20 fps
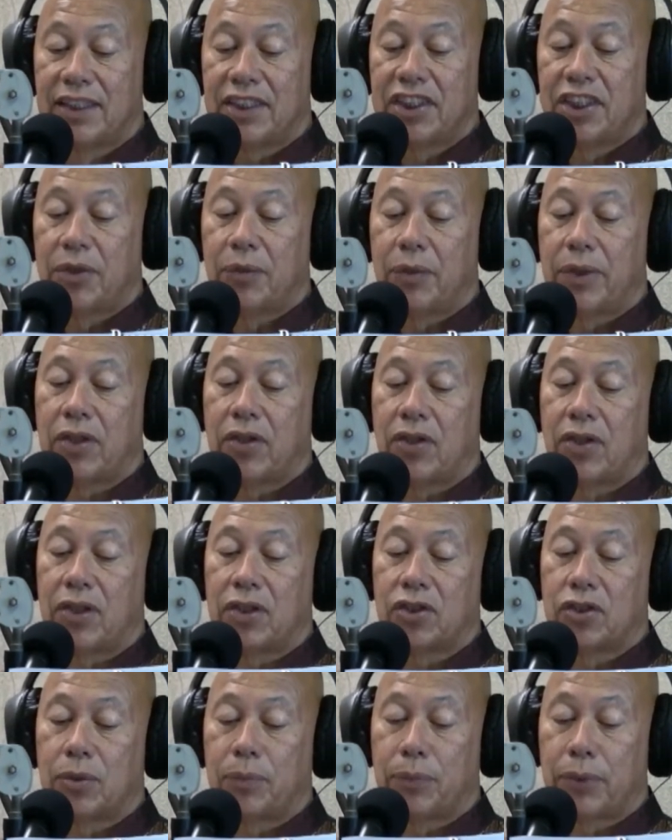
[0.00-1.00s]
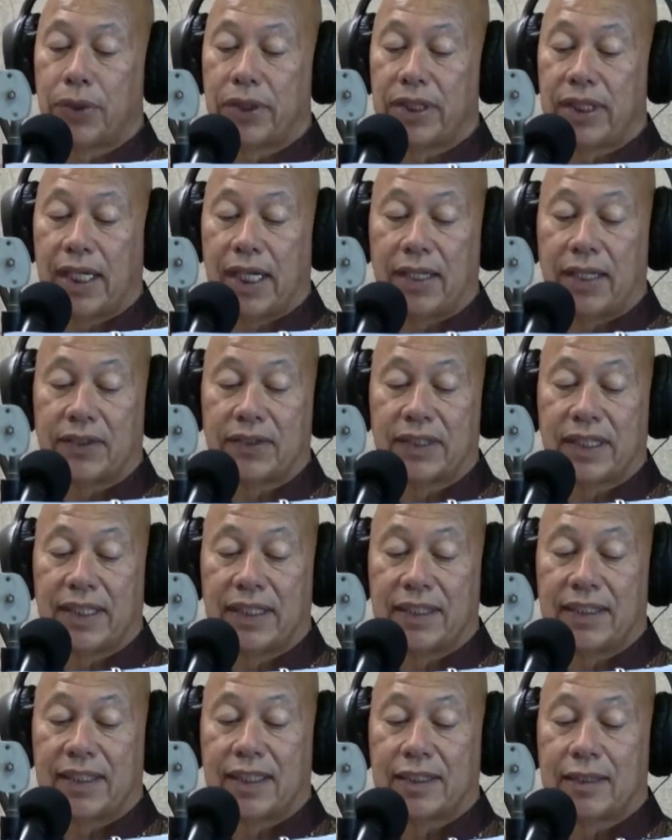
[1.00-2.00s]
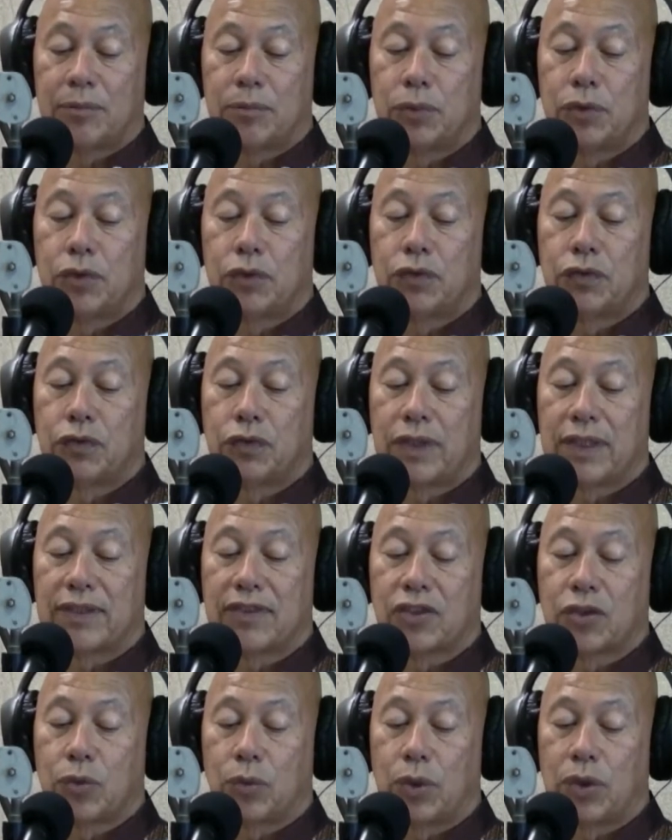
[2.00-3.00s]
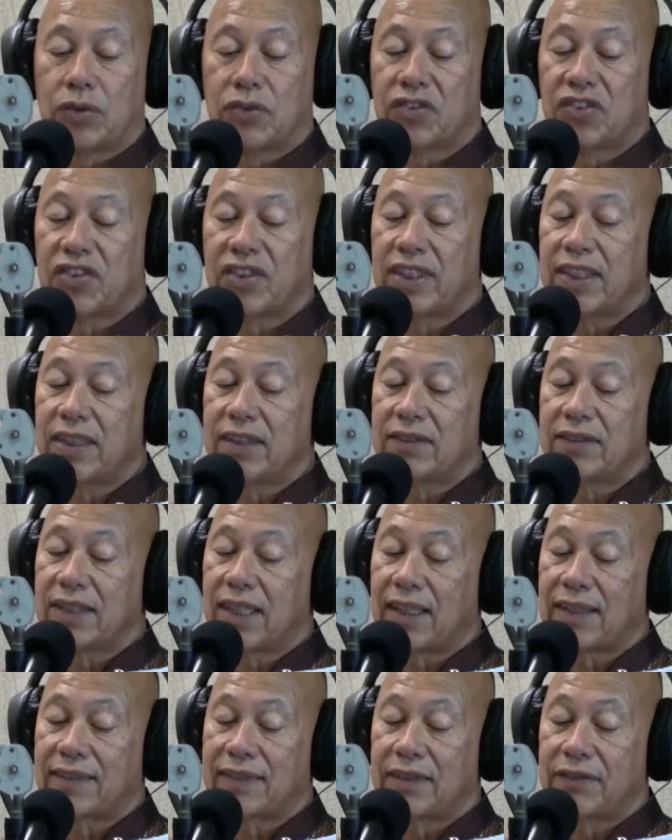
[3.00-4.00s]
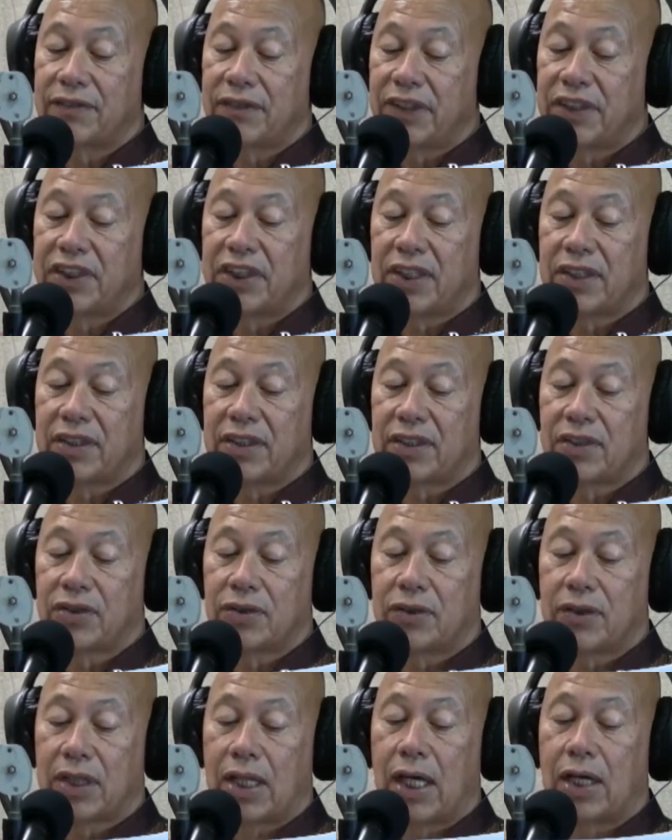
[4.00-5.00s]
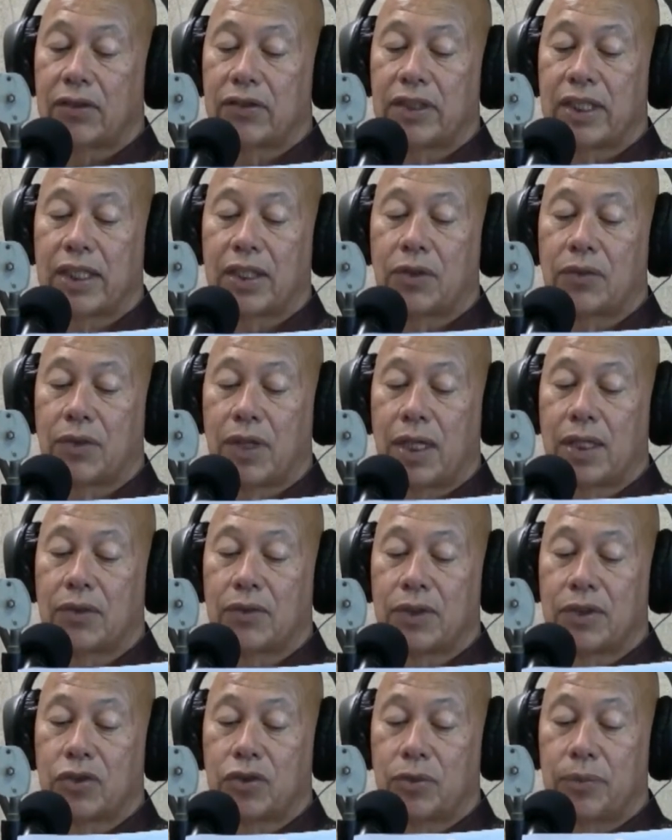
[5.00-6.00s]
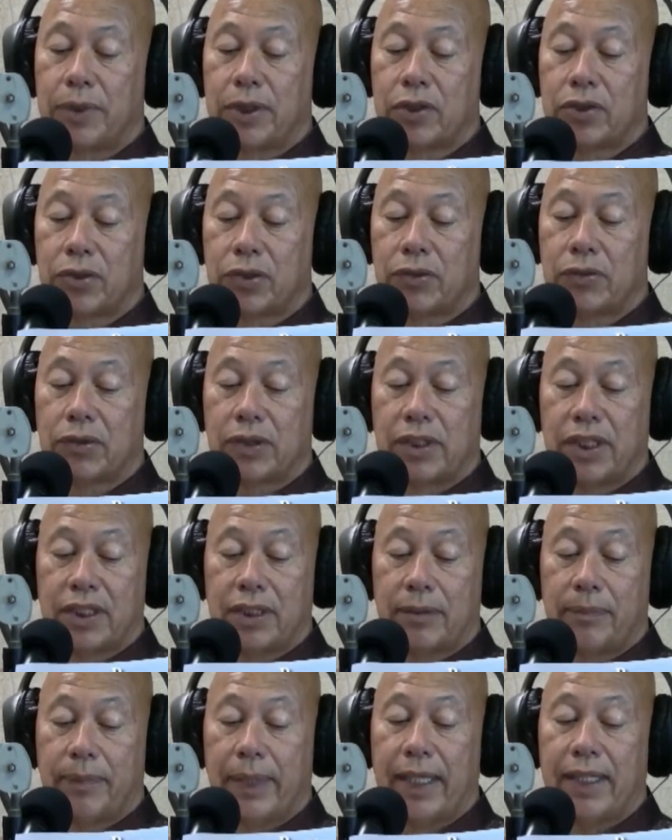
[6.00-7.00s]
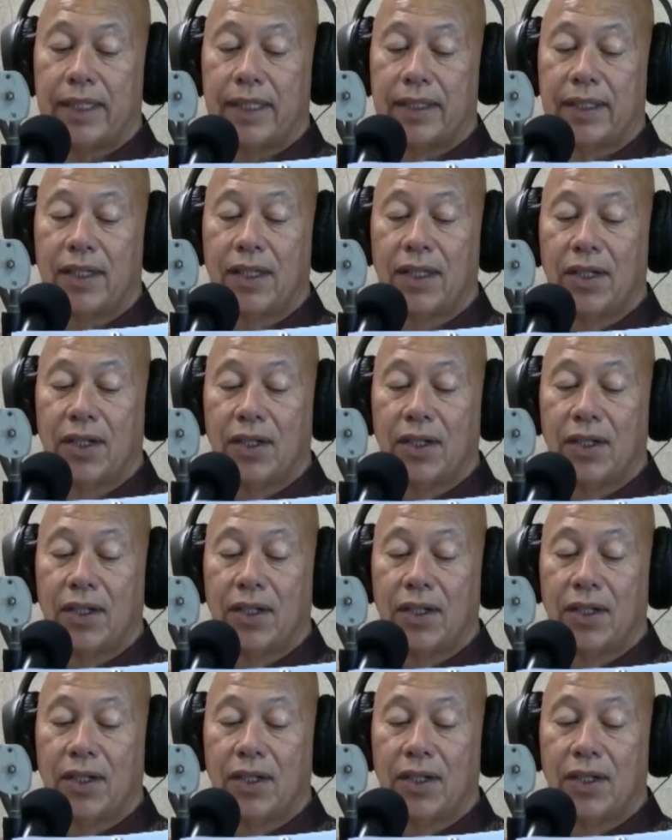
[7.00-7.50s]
She went on to point out that the move was, quote, still not sufficient to allow Nicaragua to be totally independent